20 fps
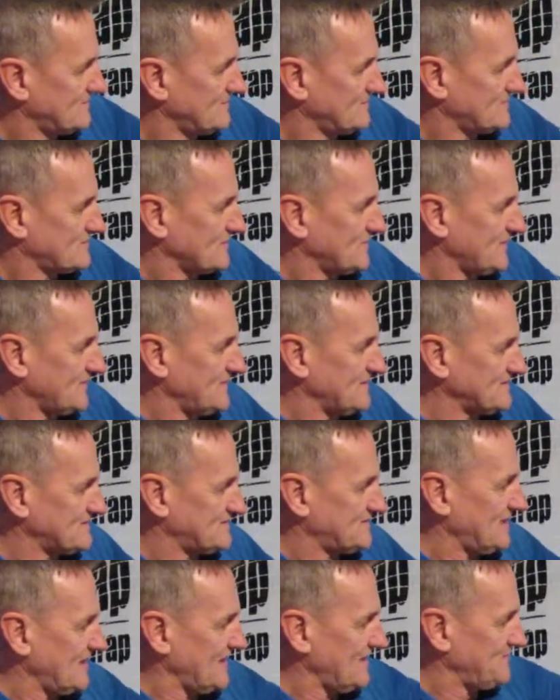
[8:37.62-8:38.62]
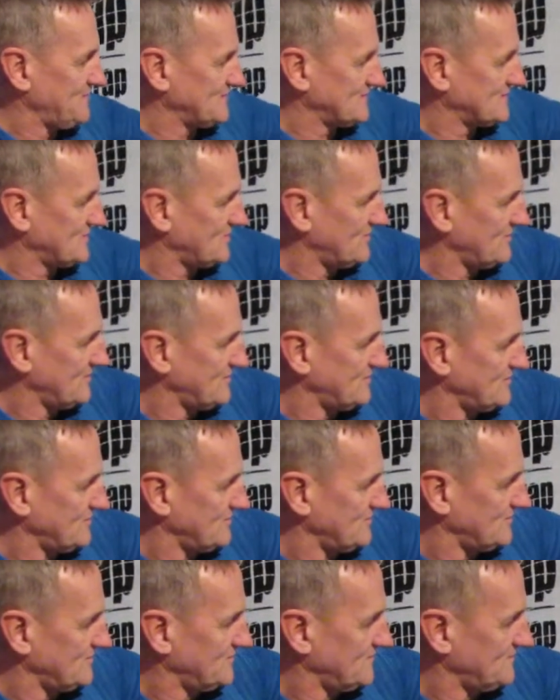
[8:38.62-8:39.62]
so that this tape is going
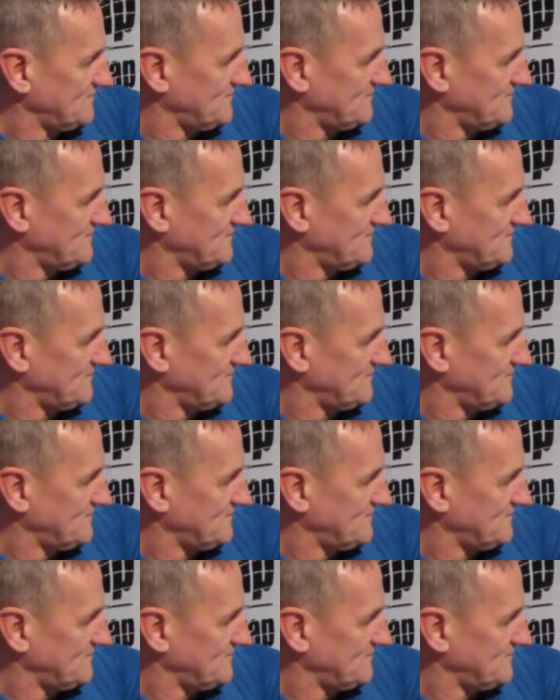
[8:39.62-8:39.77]
to